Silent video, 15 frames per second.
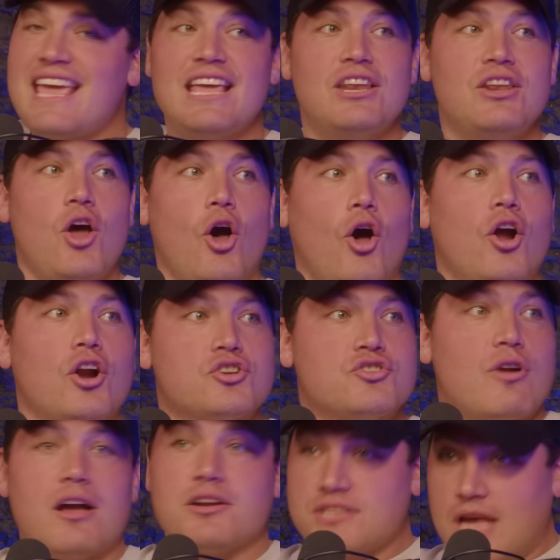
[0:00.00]
in point. our
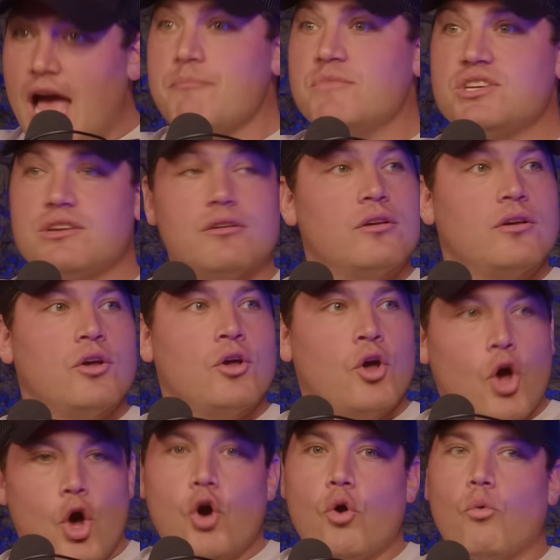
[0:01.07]
drugs. I'm just. thank God
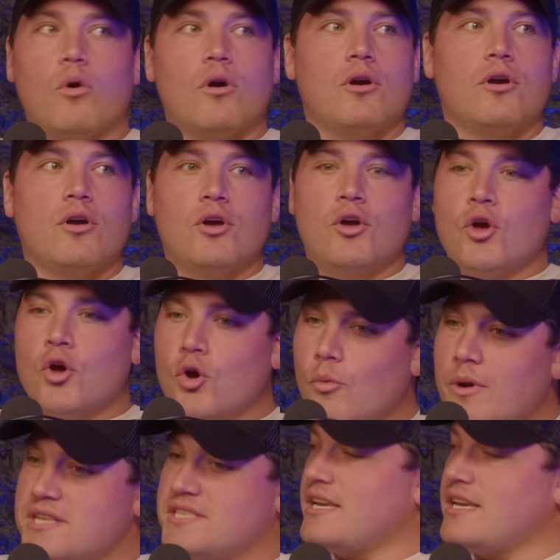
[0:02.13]
you're Who? here. Do you want to start? Who is